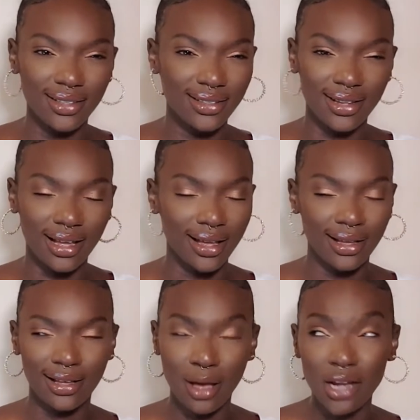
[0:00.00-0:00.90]
nah.
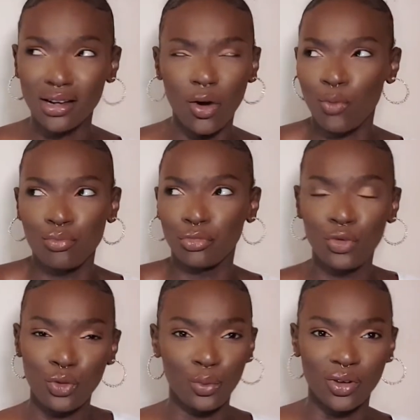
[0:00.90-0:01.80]
And on
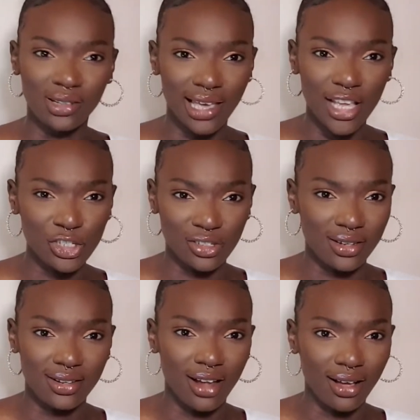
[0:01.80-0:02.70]
more than one
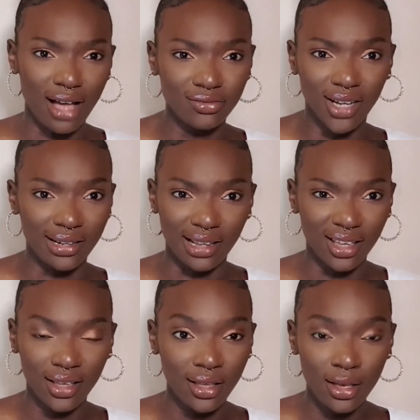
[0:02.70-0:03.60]
occasion, like, I've done
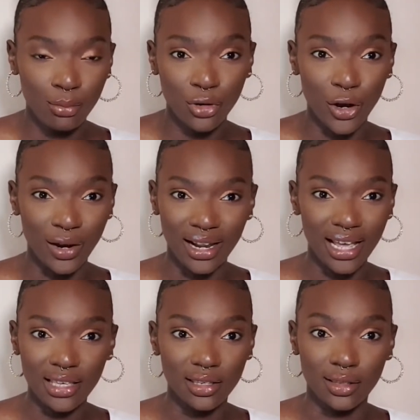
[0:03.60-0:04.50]
it, bro. I
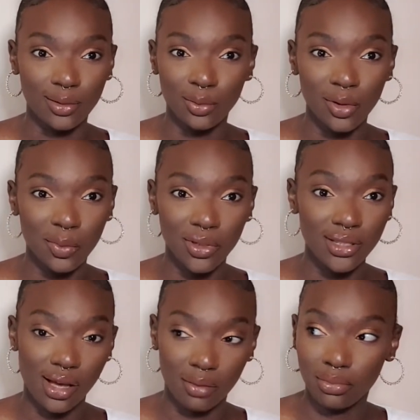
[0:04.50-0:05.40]
like you. What's
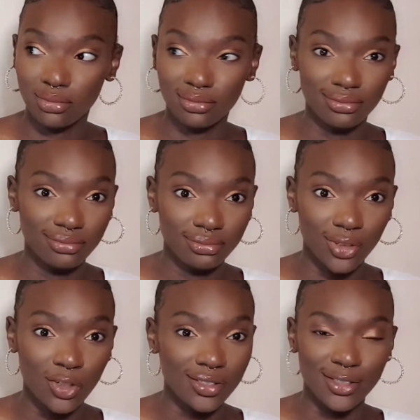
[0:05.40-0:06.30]
up?
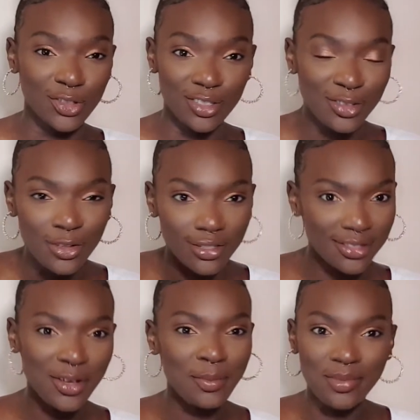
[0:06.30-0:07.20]
Because it's
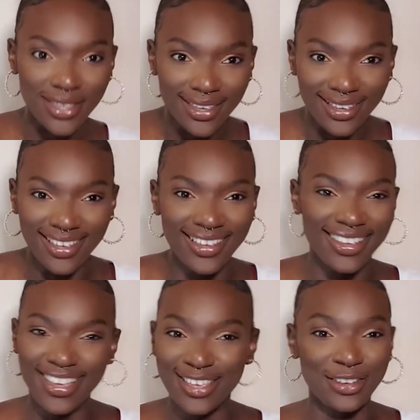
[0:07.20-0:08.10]
not me.
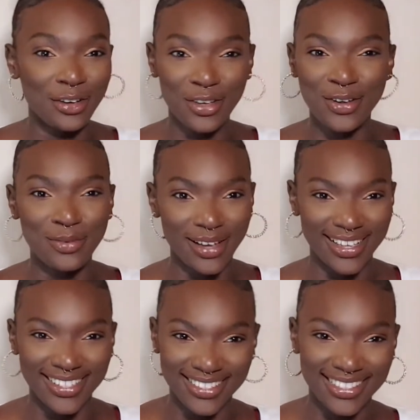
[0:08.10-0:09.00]
You're gonna
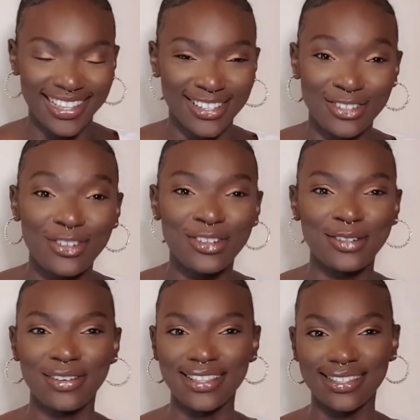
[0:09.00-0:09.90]
waste. You're not gonna
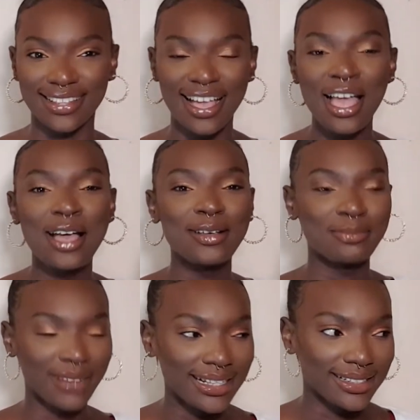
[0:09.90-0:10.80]
waste
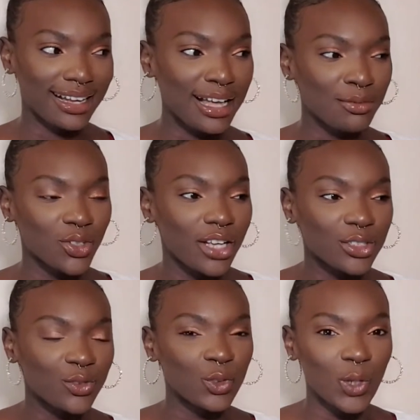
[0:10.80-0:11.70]
my time. So I
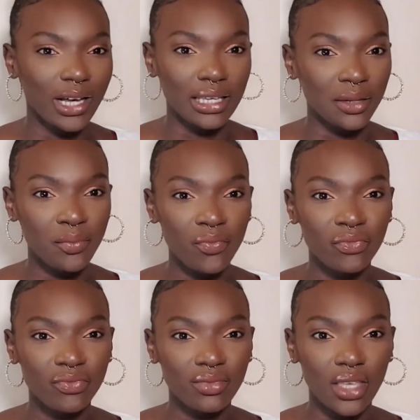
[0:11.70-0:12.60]
just feel like
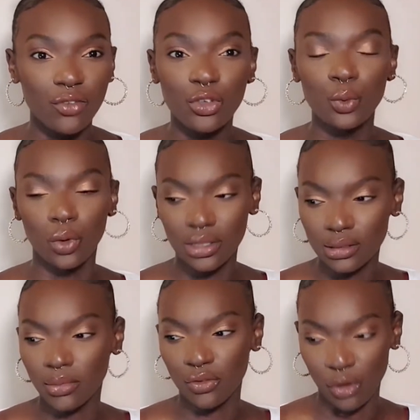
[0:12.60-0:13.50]
if you want
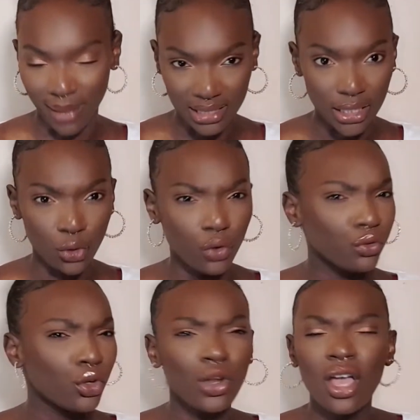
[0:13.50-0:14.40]
something romantic, or if
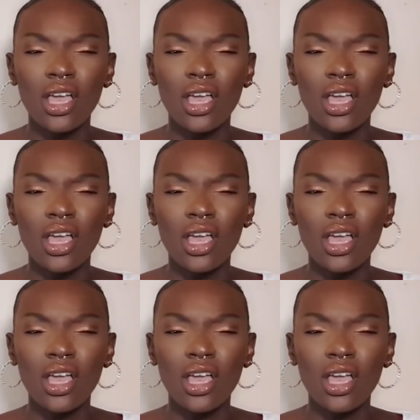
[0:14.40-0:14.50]
you